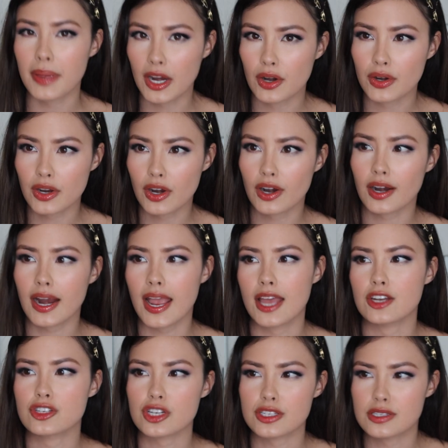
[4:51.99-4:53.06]
barrier,
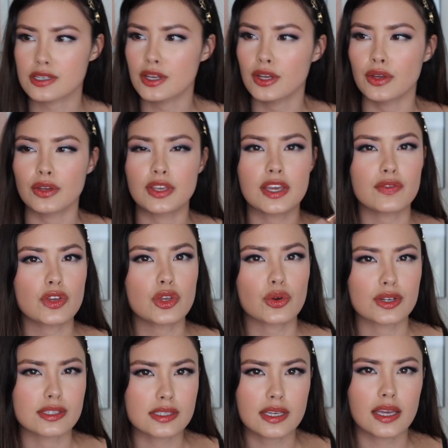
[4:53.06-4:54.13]
and just giving
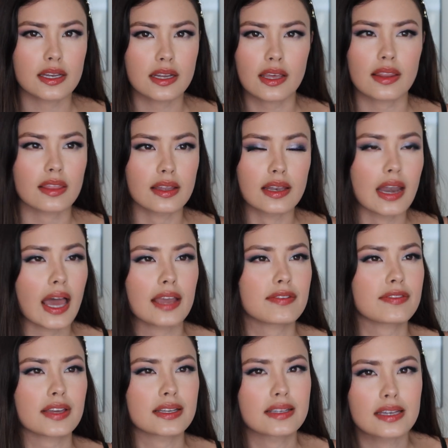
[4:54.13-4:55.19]
your skin the life
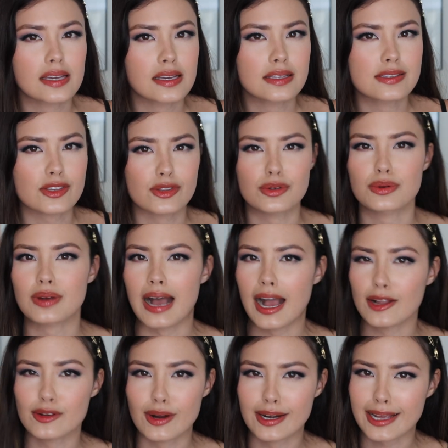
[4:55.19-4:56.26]
it needs through
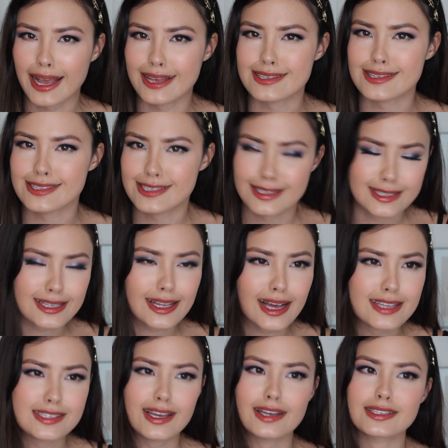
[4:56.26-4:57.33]
hyaluronic acid, Centella
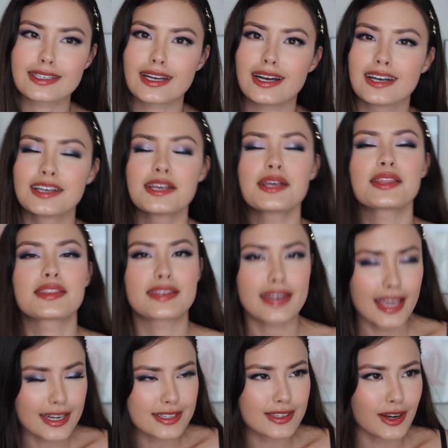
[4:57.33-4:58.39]
Asiatica, the
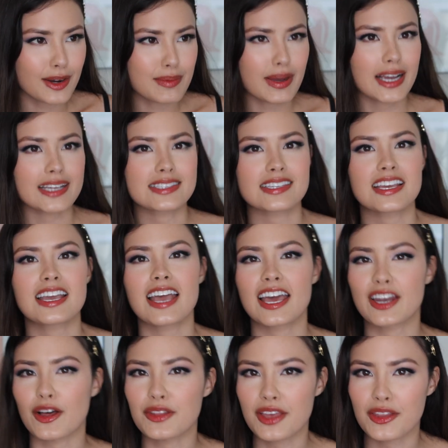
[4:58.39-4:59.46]
nanoceramides,
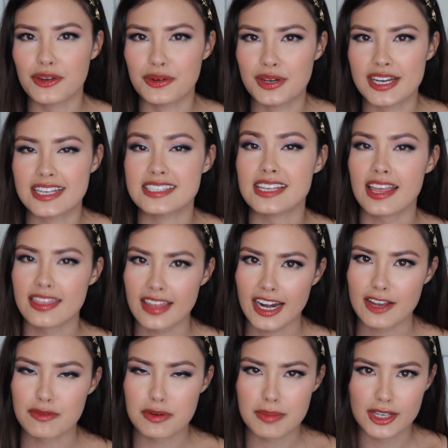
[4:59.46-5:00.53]
and all the other ingredients that
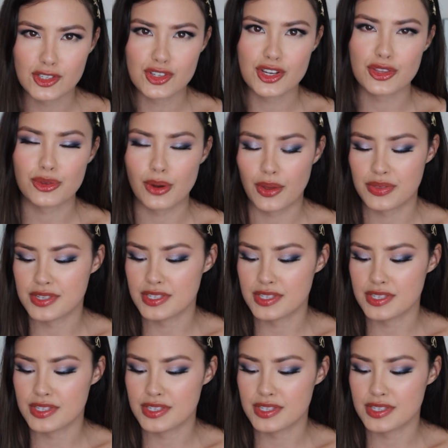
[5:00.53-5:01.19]
I've been mentioning throughout